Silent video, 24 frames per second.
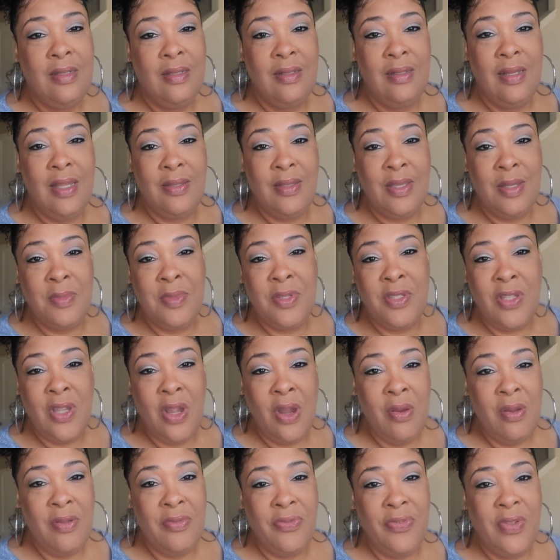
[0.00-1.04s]
let them
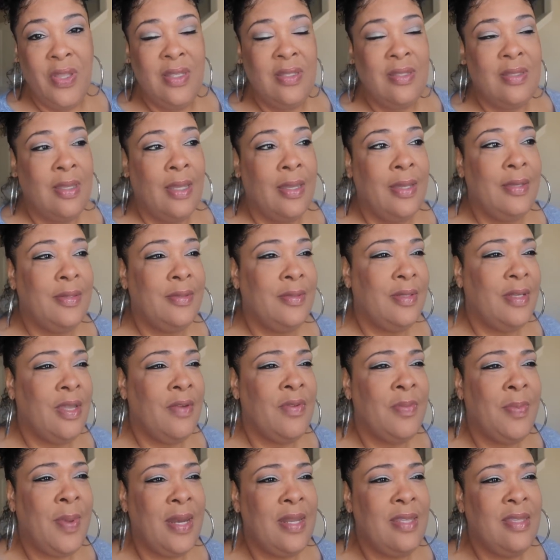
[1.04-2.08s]
stir and fix that
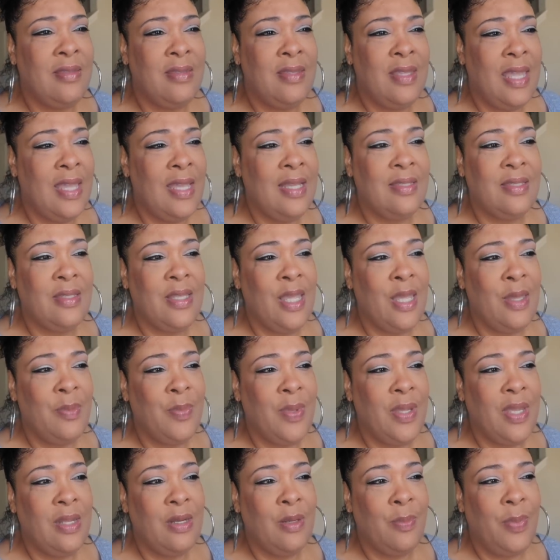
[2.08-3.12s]
everybody hands
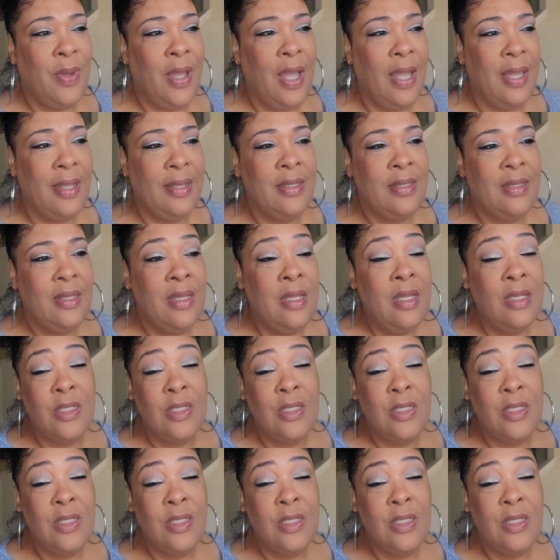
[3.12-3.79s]
can't be in the pot